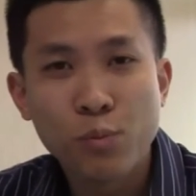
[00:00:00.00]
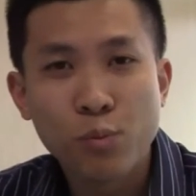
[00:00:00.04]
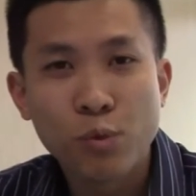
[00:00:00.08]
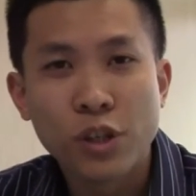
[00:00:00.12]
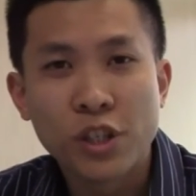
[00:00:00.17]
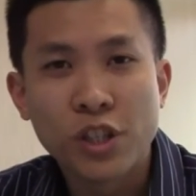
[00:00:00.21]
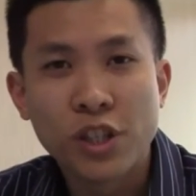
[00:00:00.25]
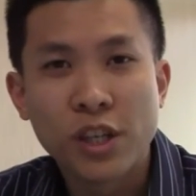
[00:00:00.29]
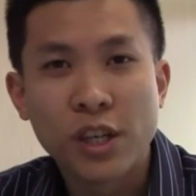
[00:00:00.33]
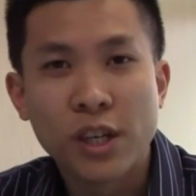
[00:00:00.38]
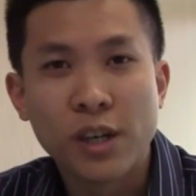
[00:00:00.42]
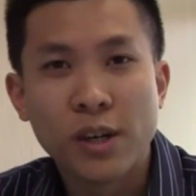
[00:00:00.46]

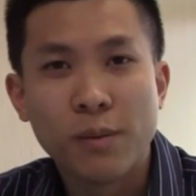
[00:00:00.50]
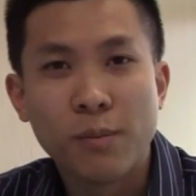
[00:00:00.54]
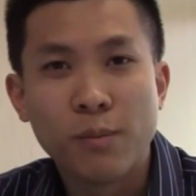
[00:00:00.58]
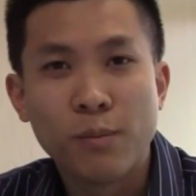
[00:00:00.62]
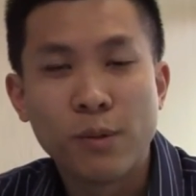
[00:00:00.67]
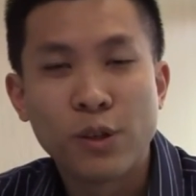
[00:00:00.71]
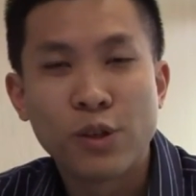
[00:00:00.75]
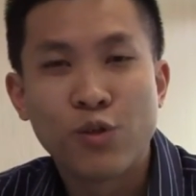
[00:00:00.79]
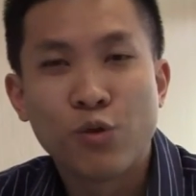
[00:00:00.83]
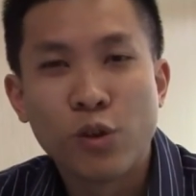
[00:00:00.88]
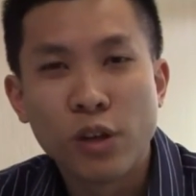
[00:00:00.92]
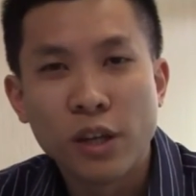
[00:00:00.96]
which
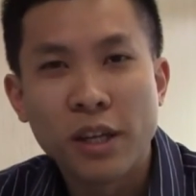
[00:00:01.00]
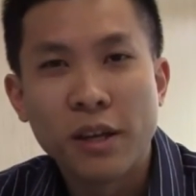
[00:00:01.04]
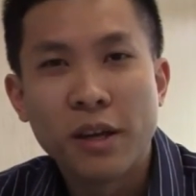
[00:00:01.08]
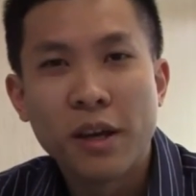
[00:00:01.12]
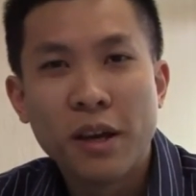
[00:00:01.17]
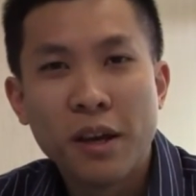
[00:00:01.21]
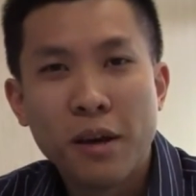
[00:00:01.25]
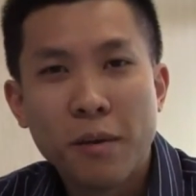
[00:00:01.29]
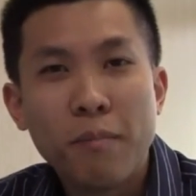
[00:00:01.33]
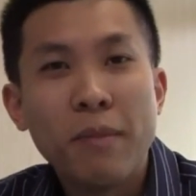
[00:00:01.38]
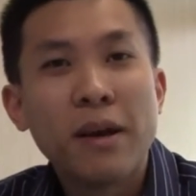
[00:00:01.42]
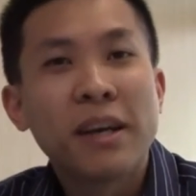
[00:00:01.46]
um, which really
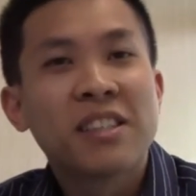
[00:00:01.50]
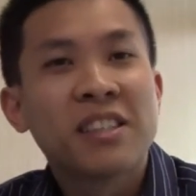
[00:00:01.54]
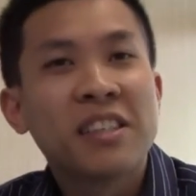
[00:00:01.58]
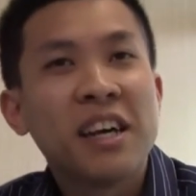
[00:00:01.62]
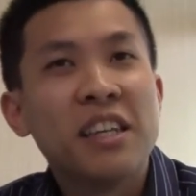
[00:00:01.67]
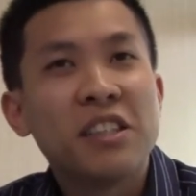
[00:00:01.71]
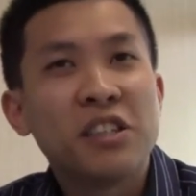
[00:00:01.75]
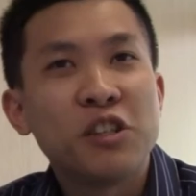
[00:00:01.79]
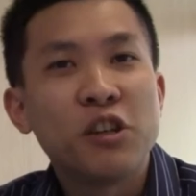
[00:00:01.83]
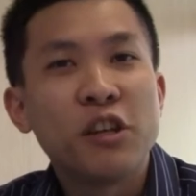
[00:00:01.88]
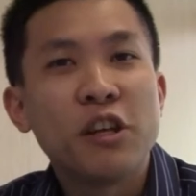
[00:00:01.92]
makes sense.